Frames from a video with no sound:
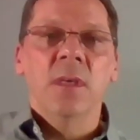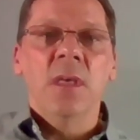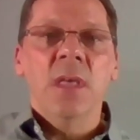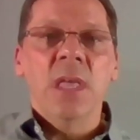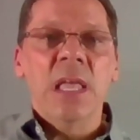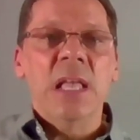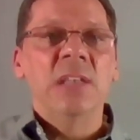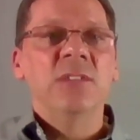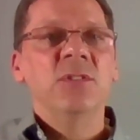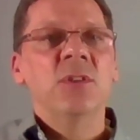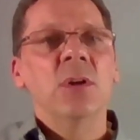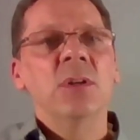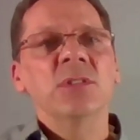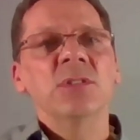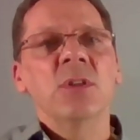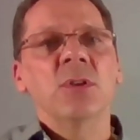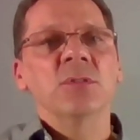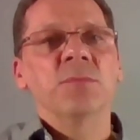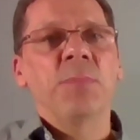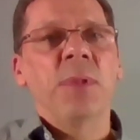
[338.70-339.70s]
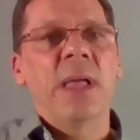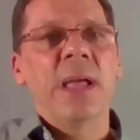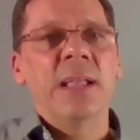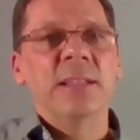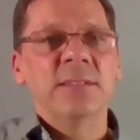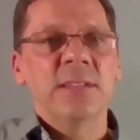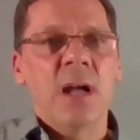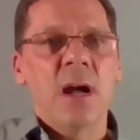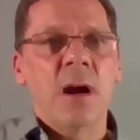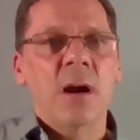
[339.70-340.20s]
As good as those
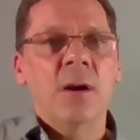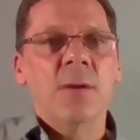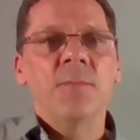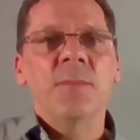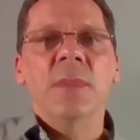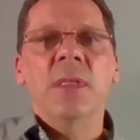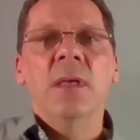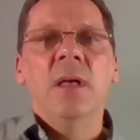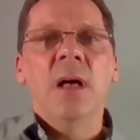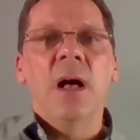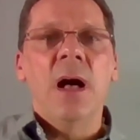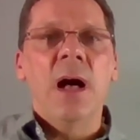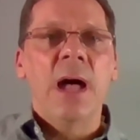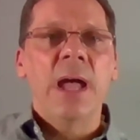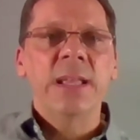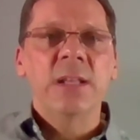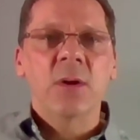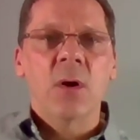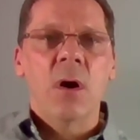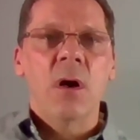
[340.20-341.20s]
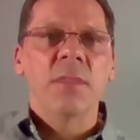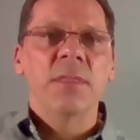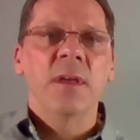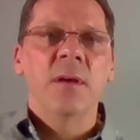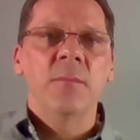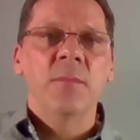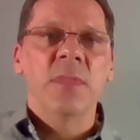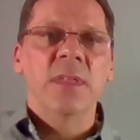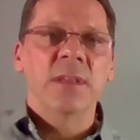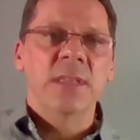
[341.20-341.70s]
plans are, I call
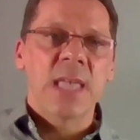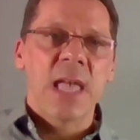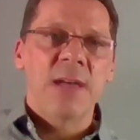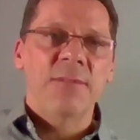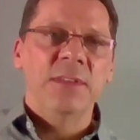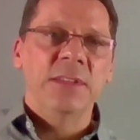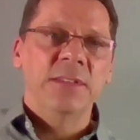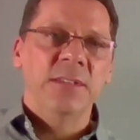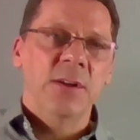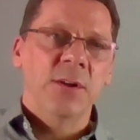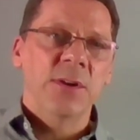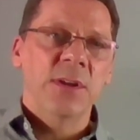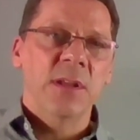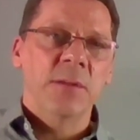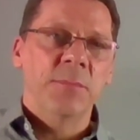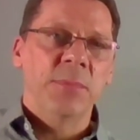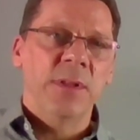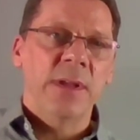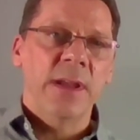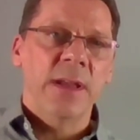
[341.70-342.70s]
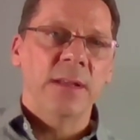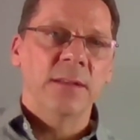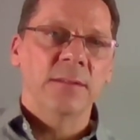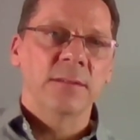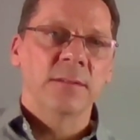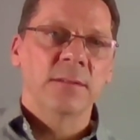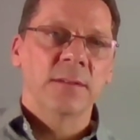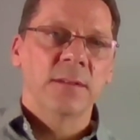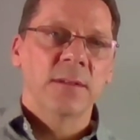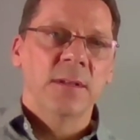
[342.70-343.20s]
them the cafeteria plan.
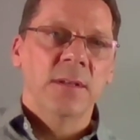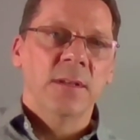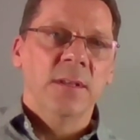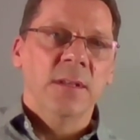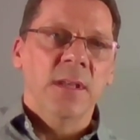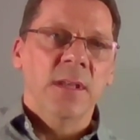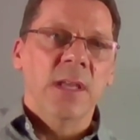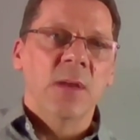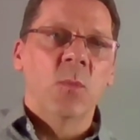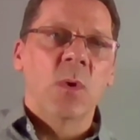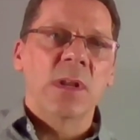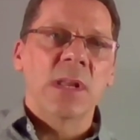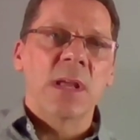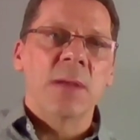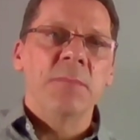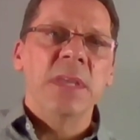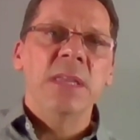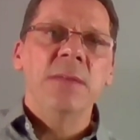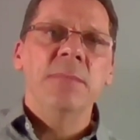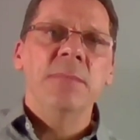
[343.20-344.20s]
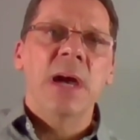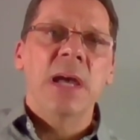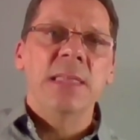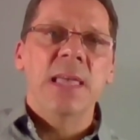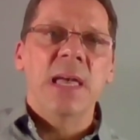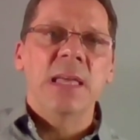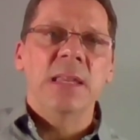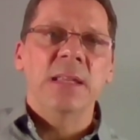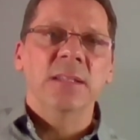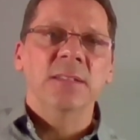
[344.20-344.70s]
And what I mean by
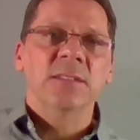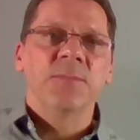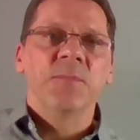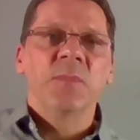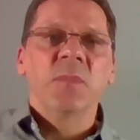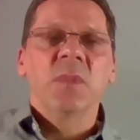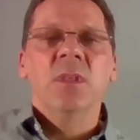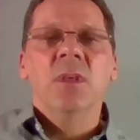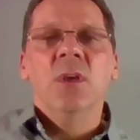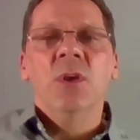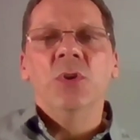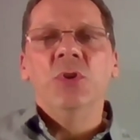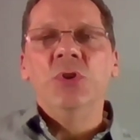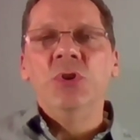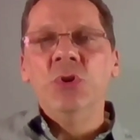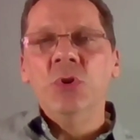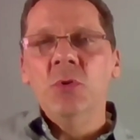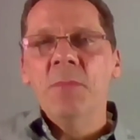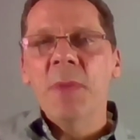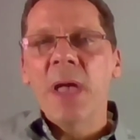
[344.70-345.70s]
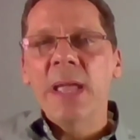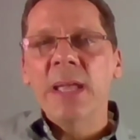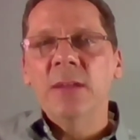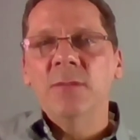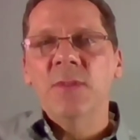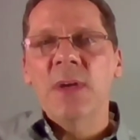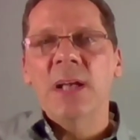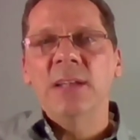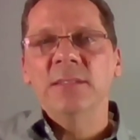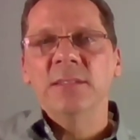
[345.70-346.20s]
that is, you may
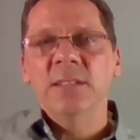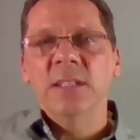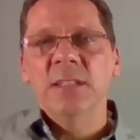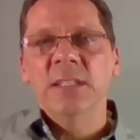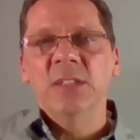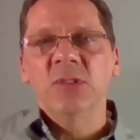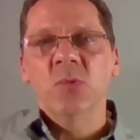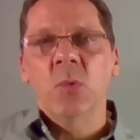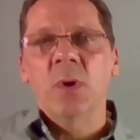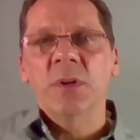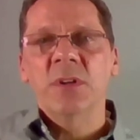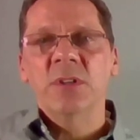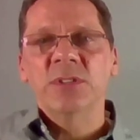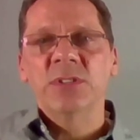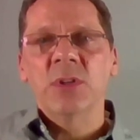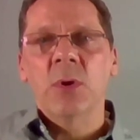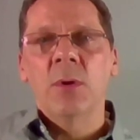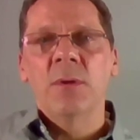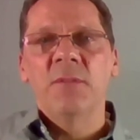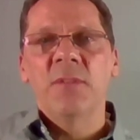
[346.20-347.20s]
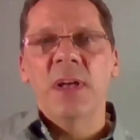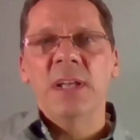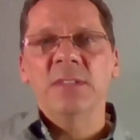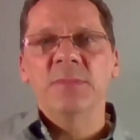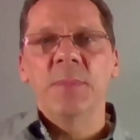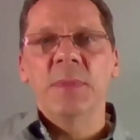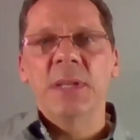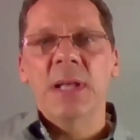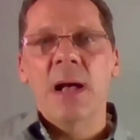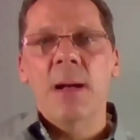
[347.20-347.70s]
invest in the 20 or so
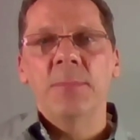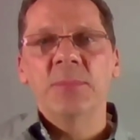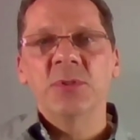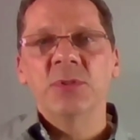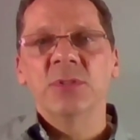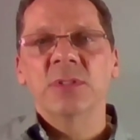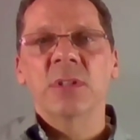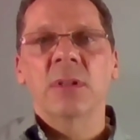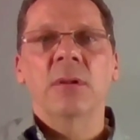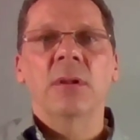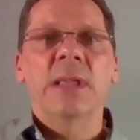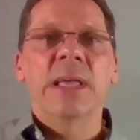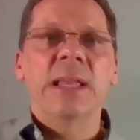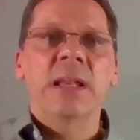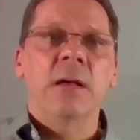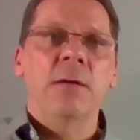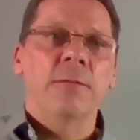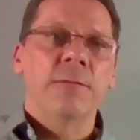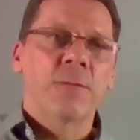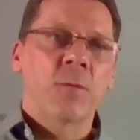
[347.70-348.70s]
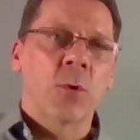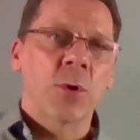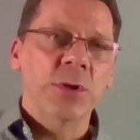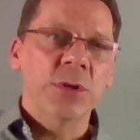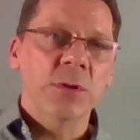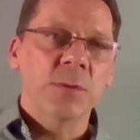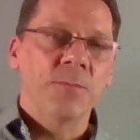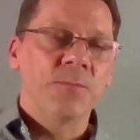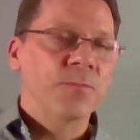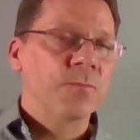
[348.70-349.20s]
investment options that are laid out for
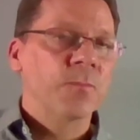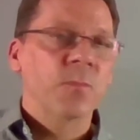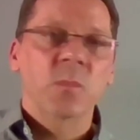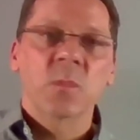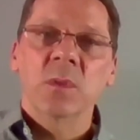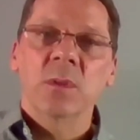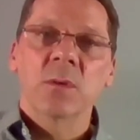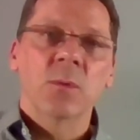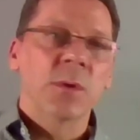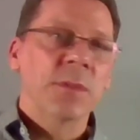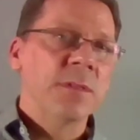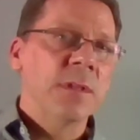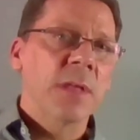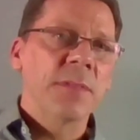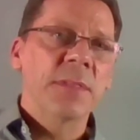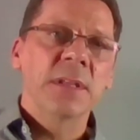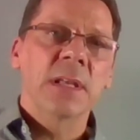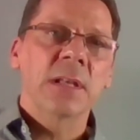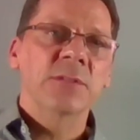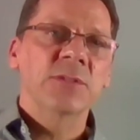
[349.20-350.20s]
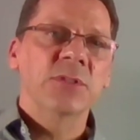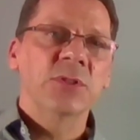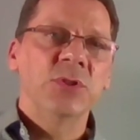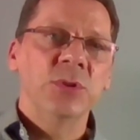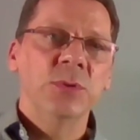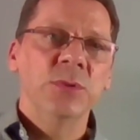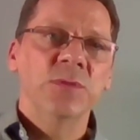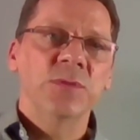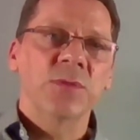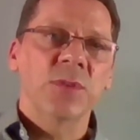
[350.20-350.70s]
you, with nothing else to
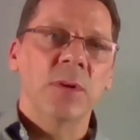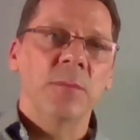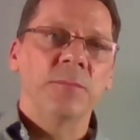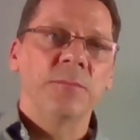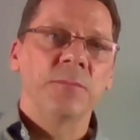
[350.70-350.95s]
choose from.